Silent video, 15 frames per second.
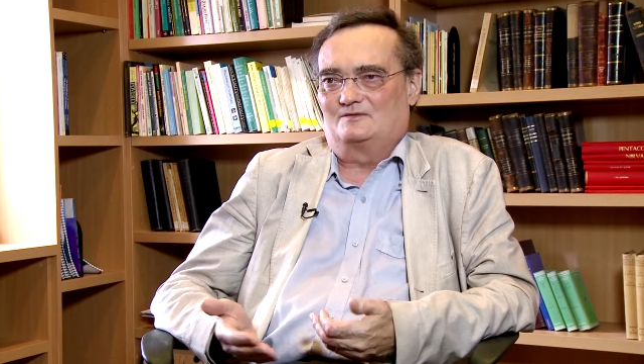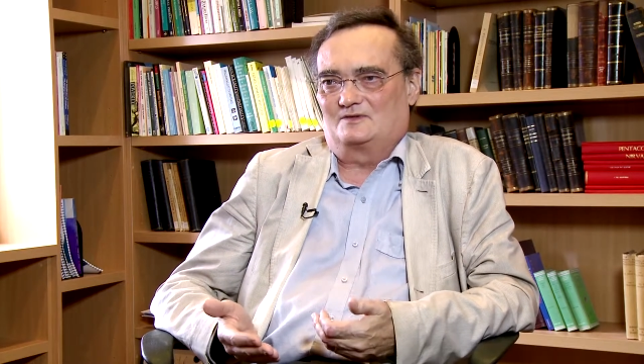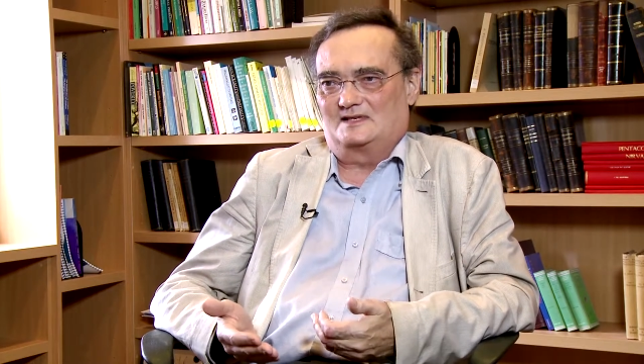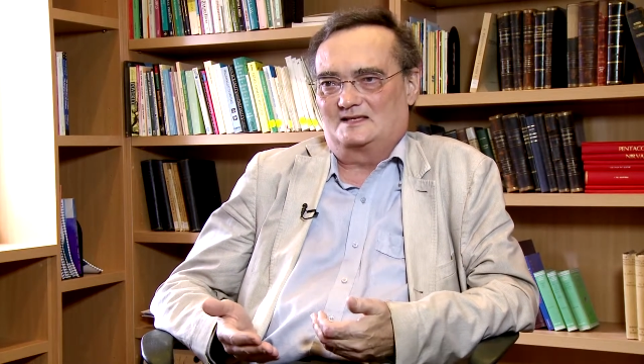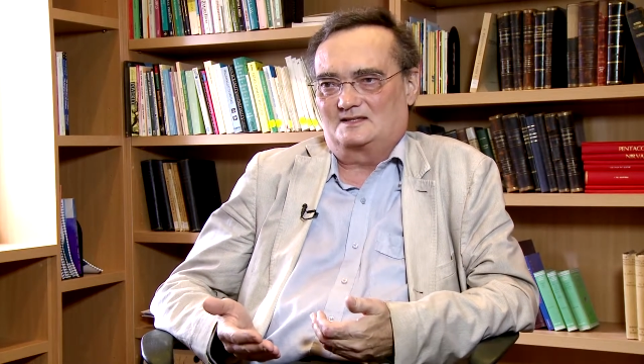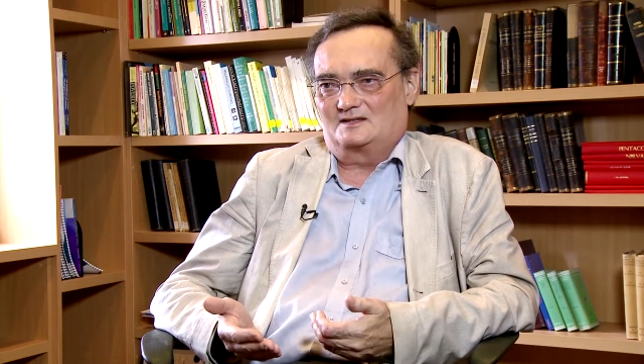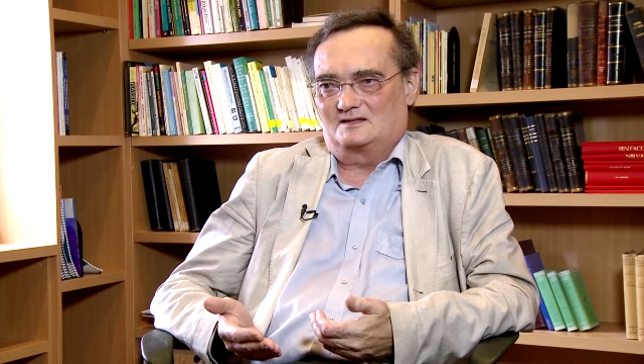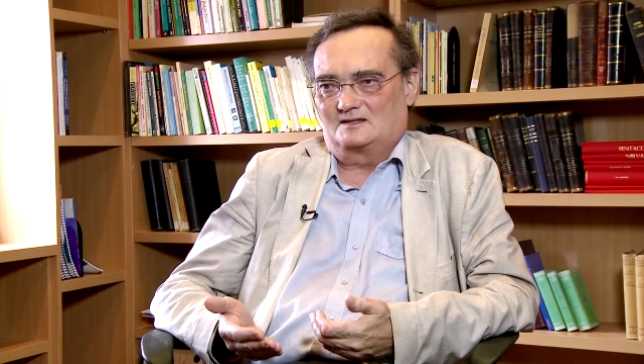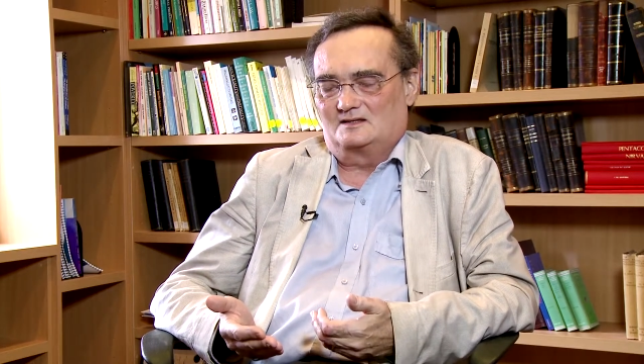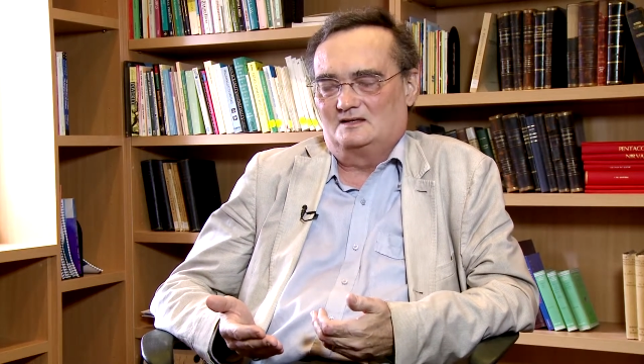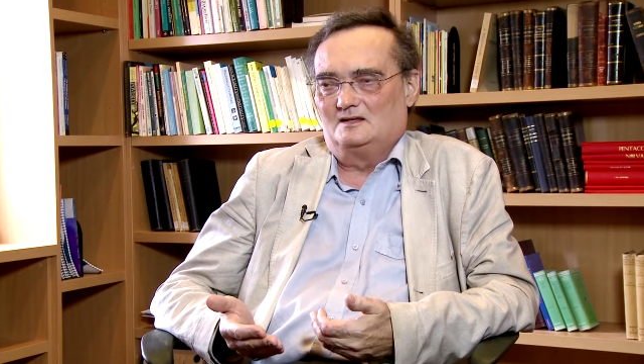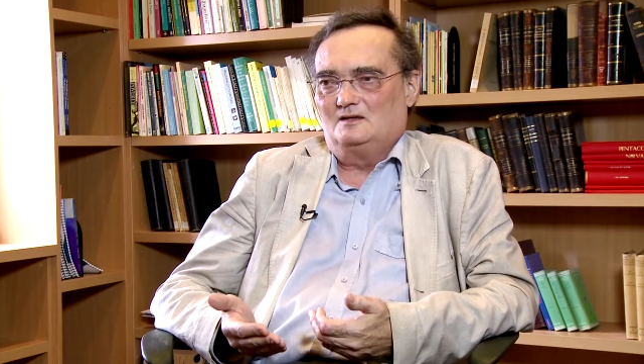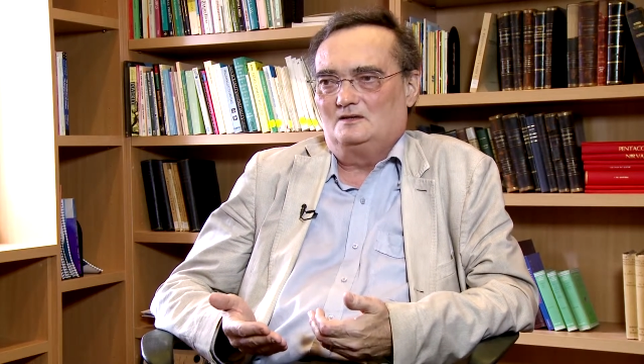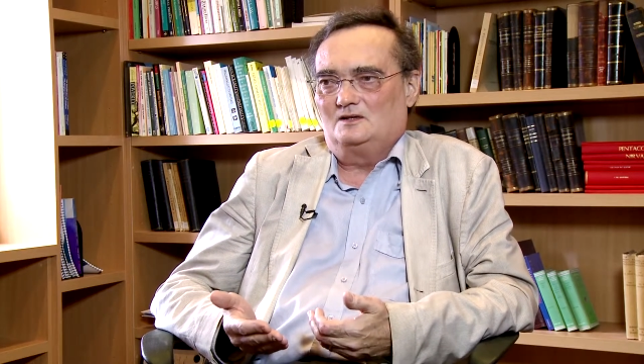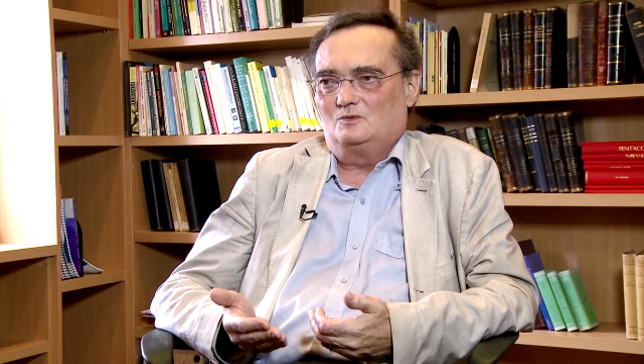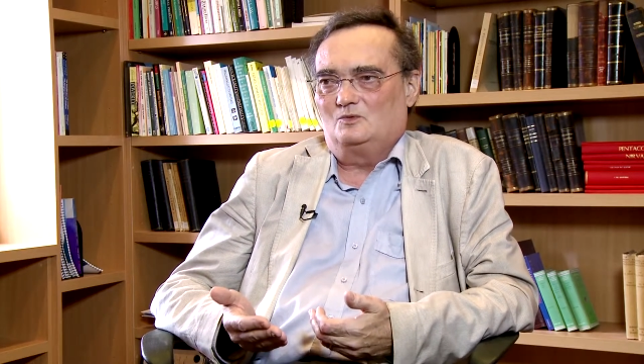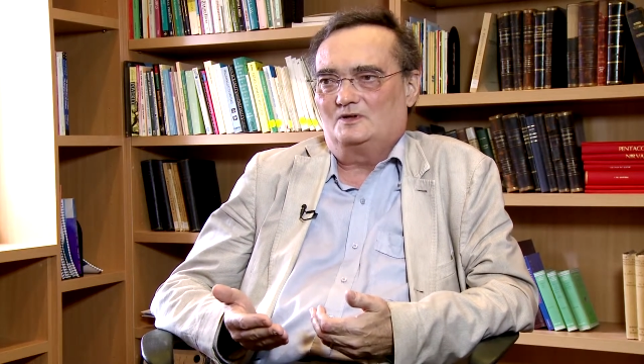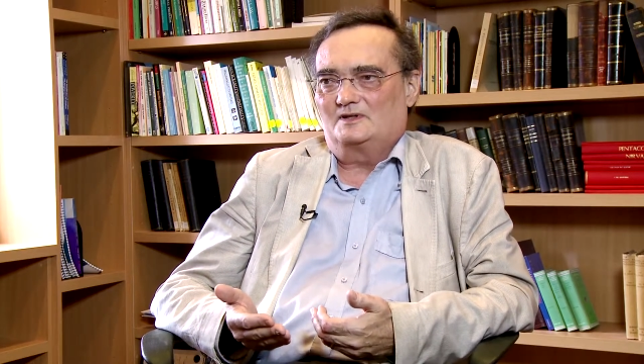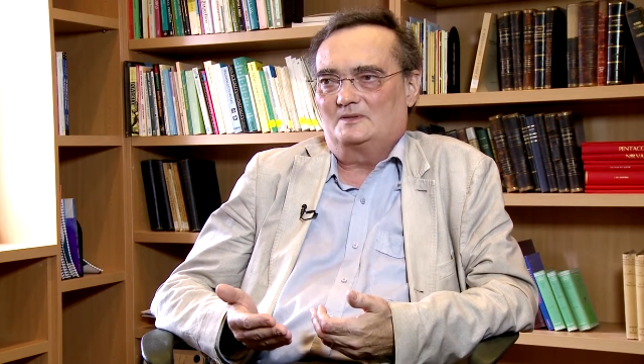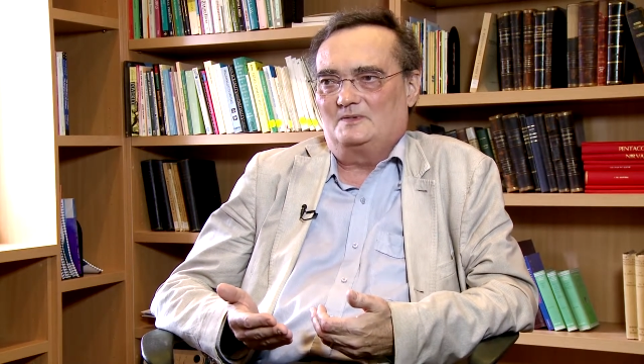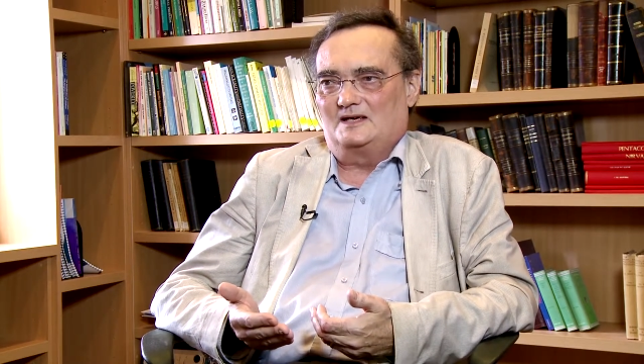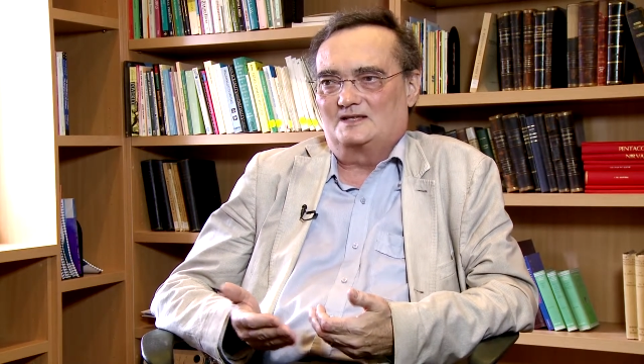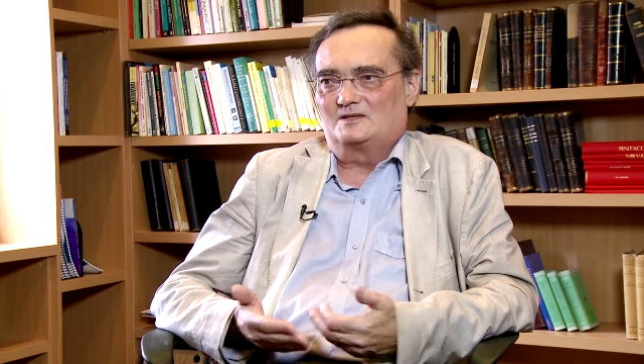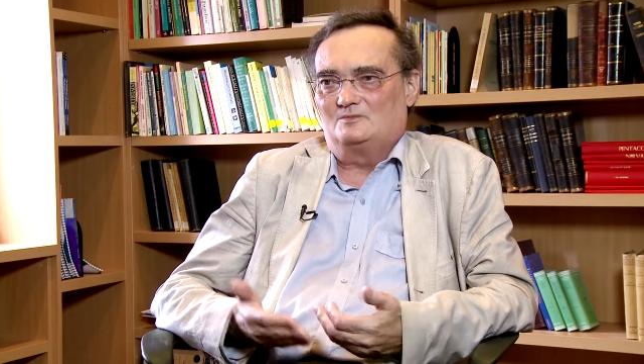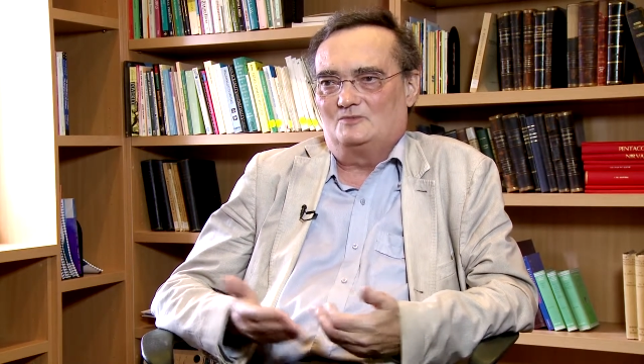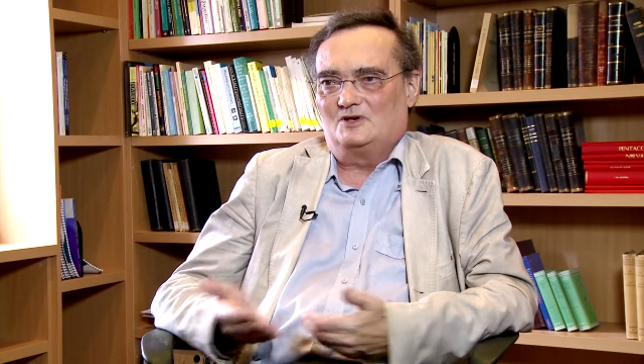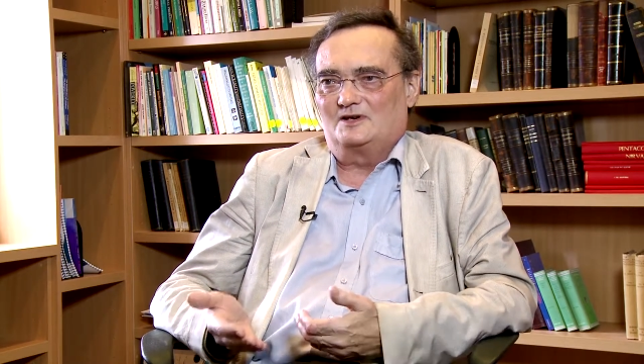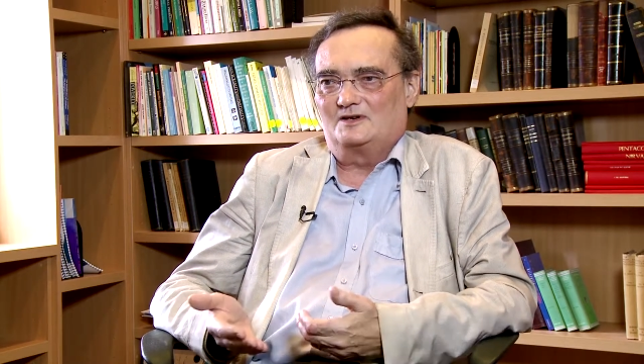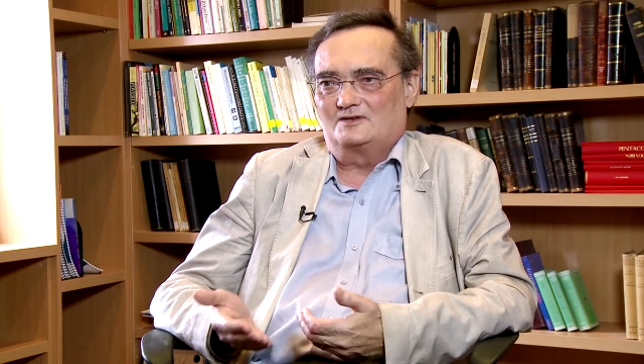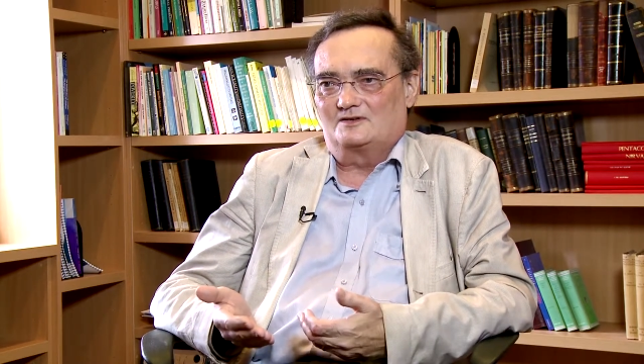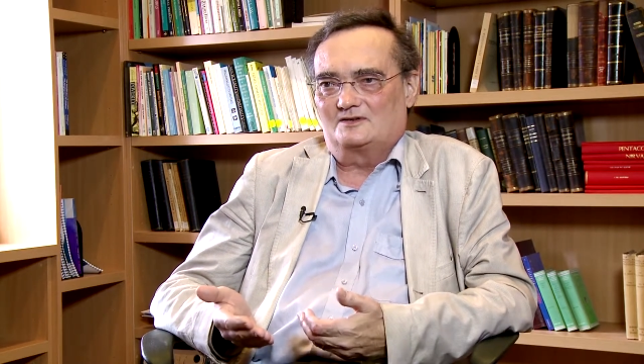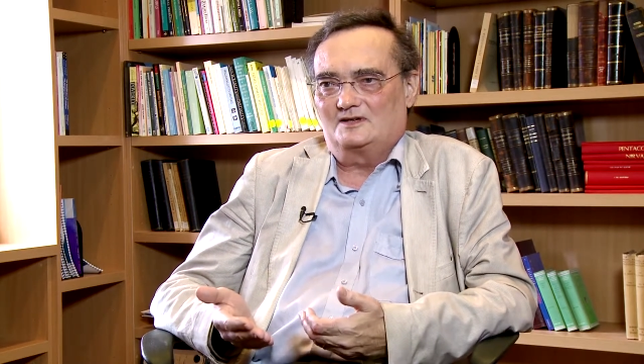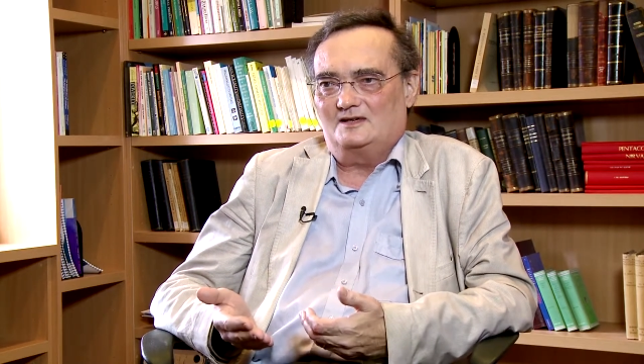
for instance, you want the patient monitored.